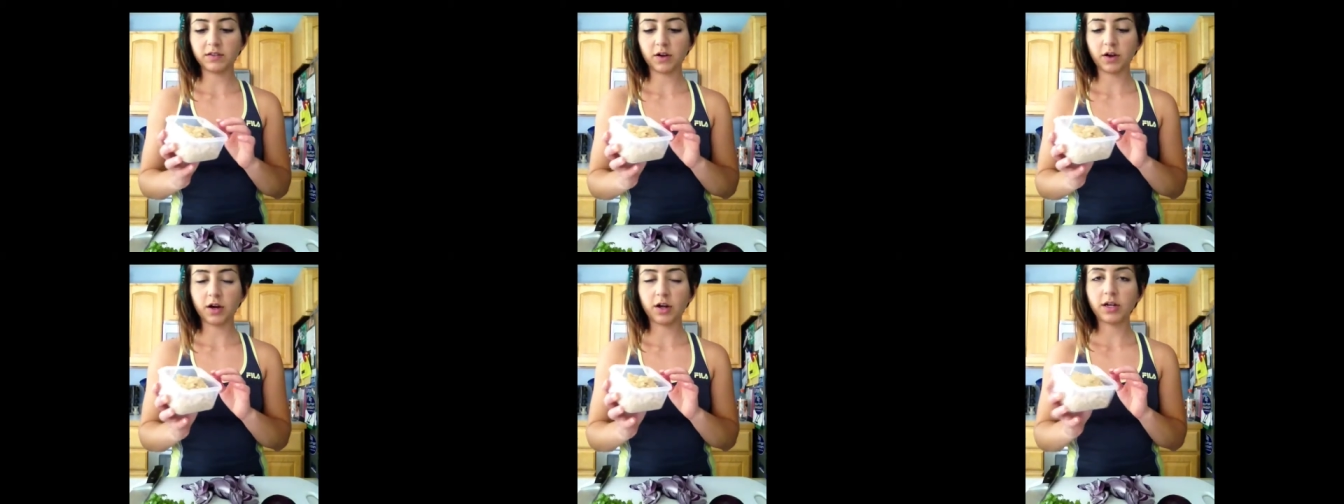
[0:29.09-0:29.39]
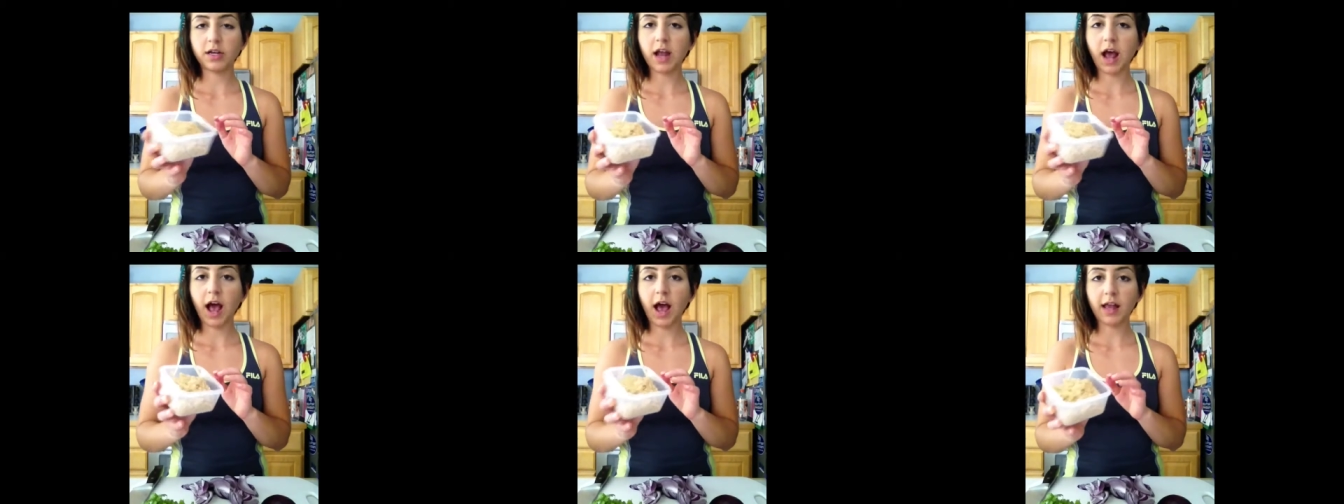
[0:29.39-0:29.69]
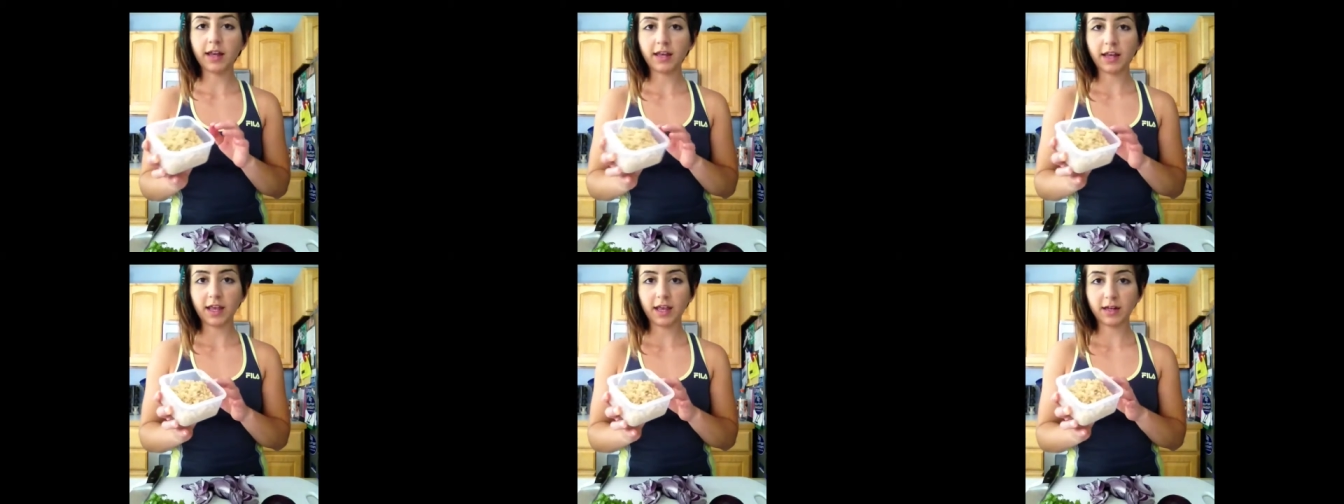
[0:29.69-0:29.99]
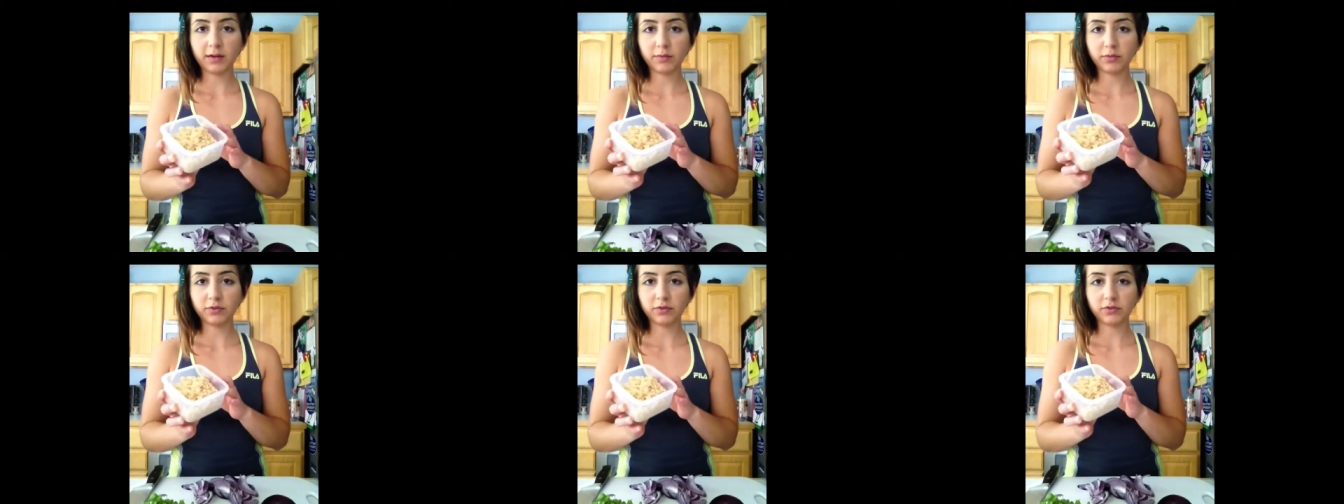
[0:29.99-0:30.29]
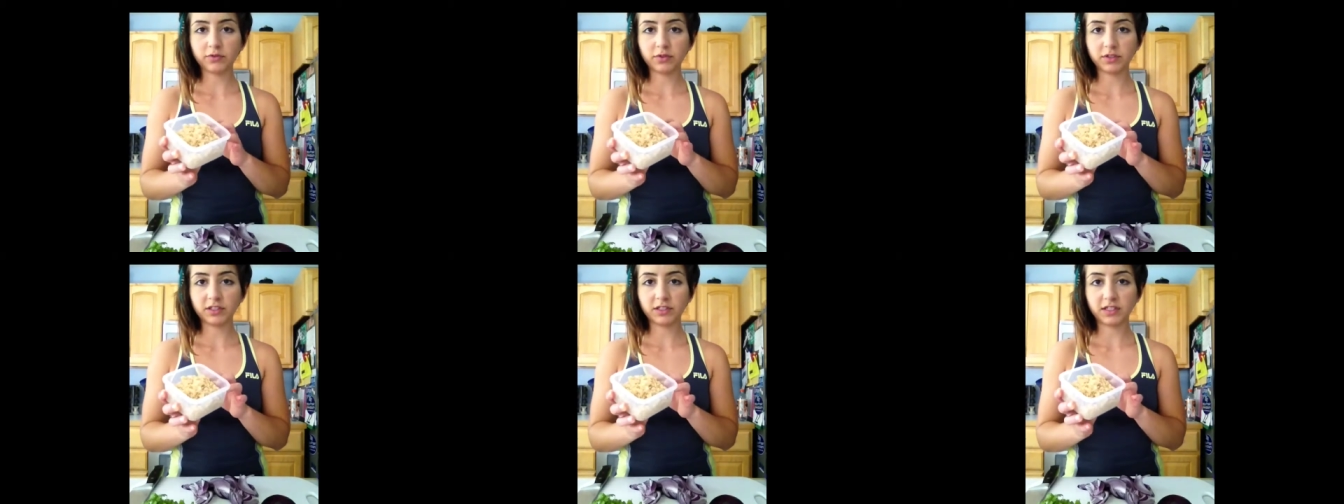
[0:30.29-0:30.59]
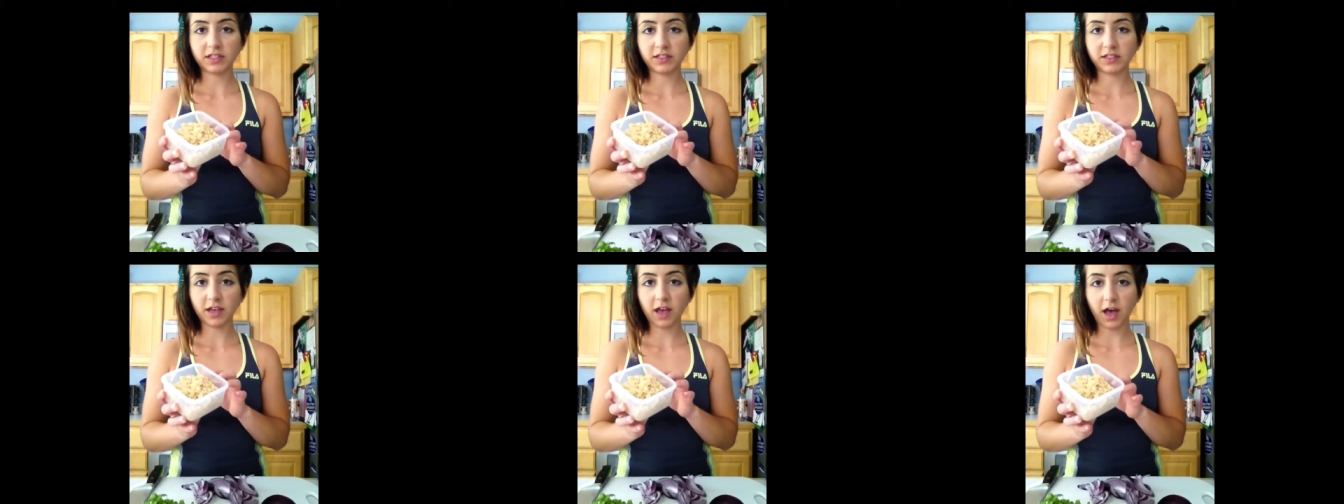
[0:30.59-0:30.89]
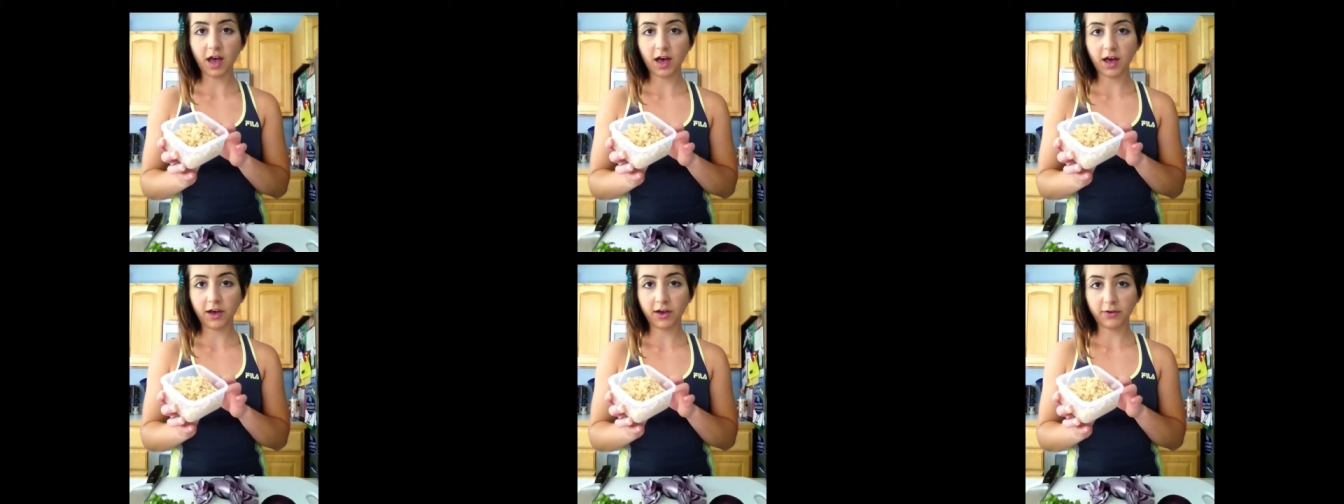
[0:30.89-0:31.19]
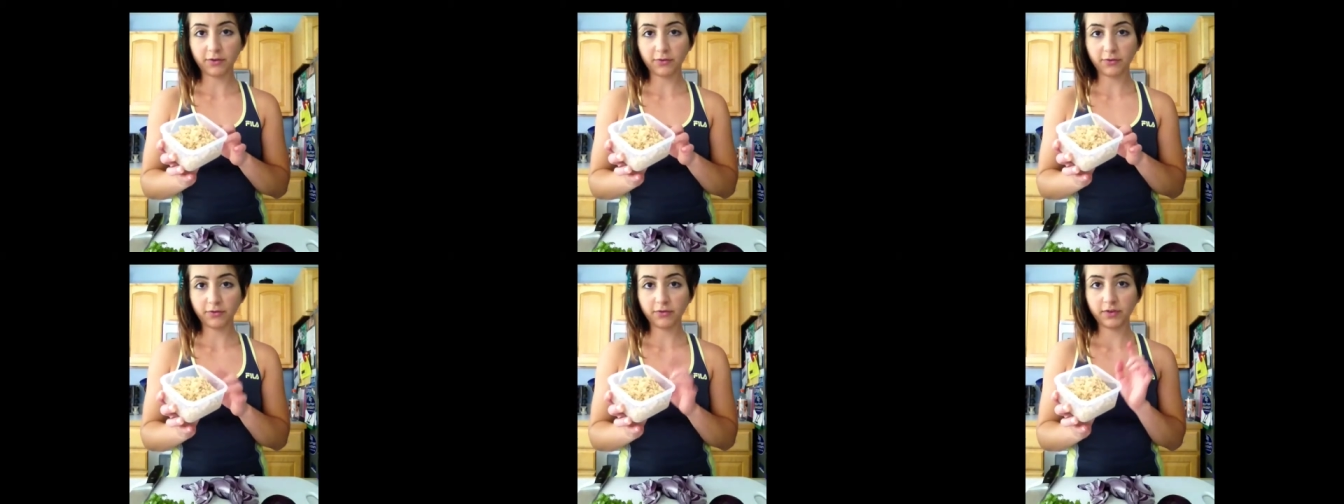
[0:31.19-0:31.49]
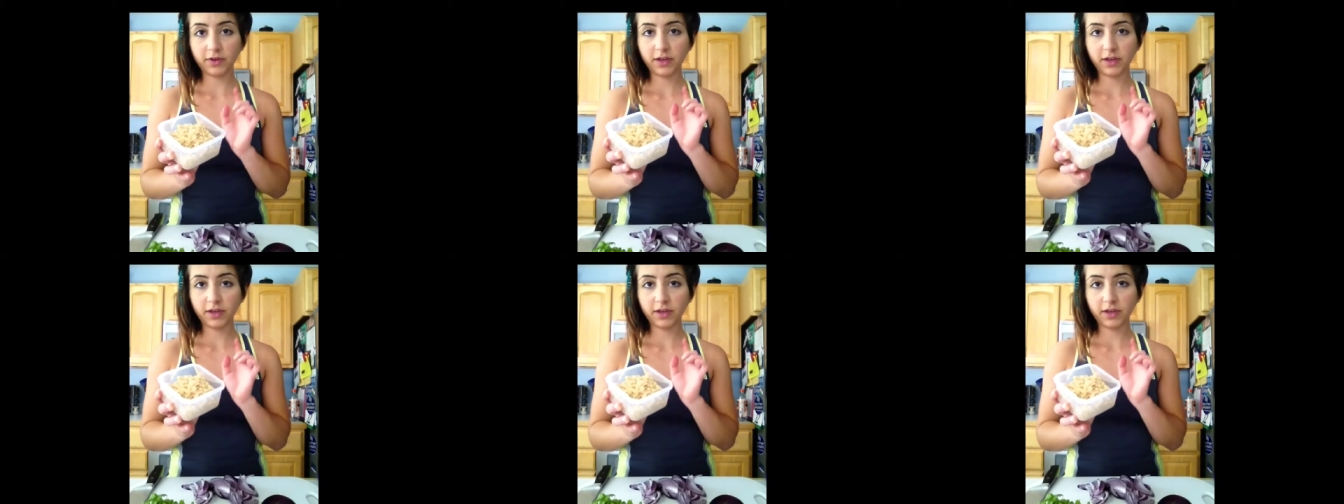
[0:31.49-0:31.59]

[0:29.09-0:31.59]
or non-animal sources of